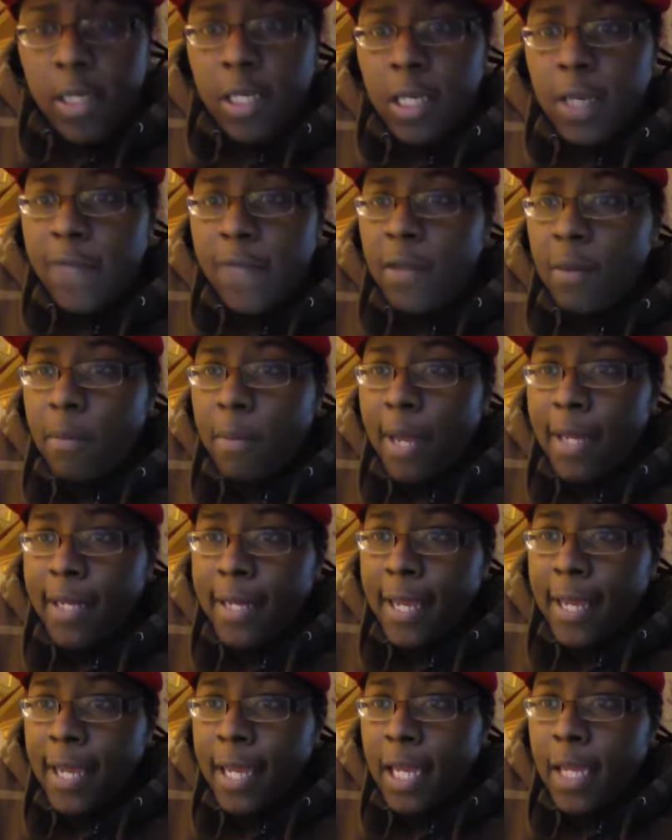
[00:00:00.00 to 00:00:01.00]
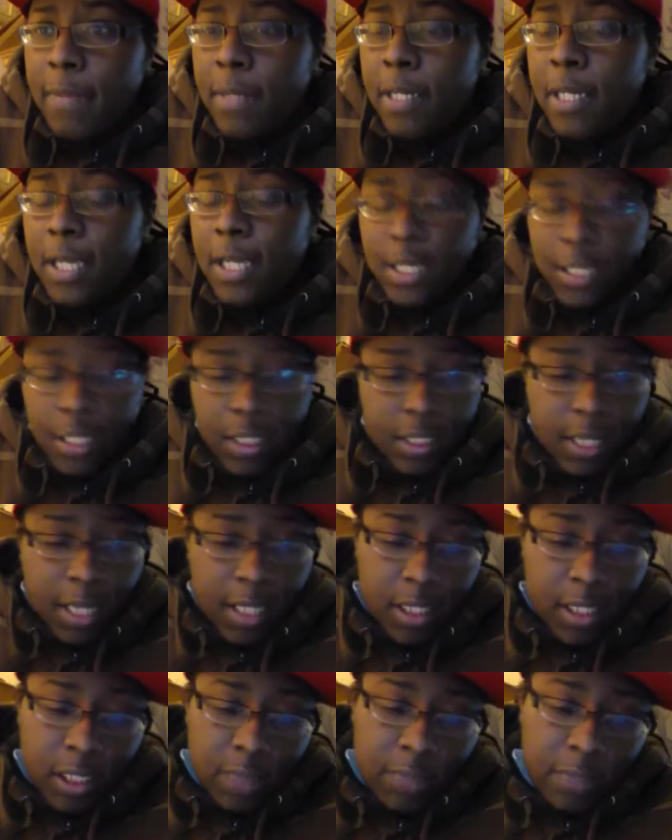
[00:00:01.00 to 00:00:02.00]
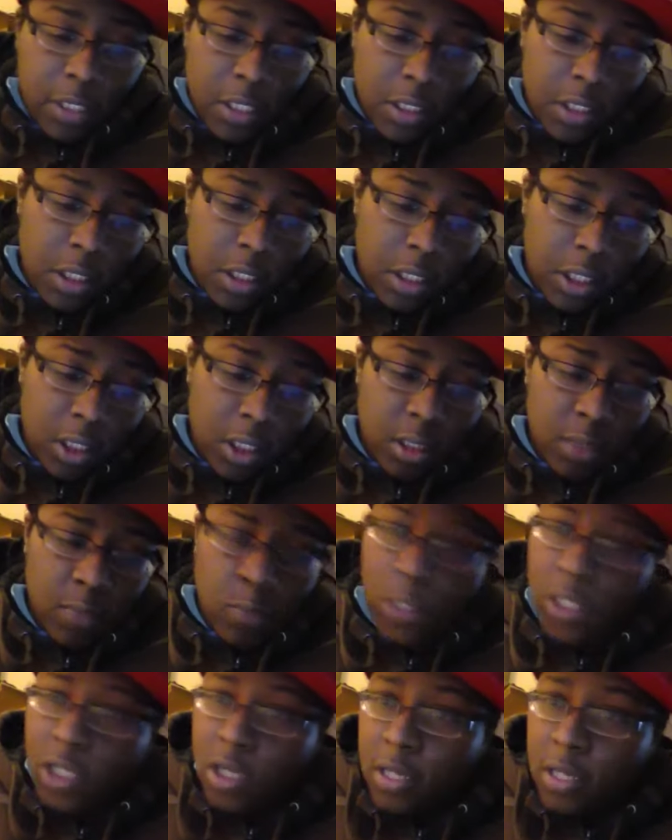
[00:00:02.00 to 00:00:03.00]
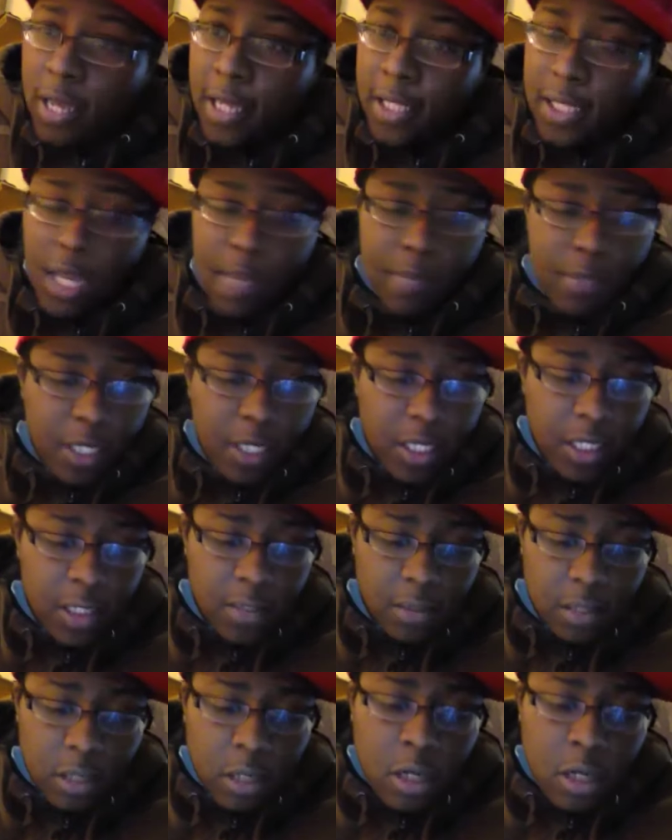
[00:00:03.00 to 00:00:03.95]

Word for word: Give him my name and he does not see me in the system. What's your last name again?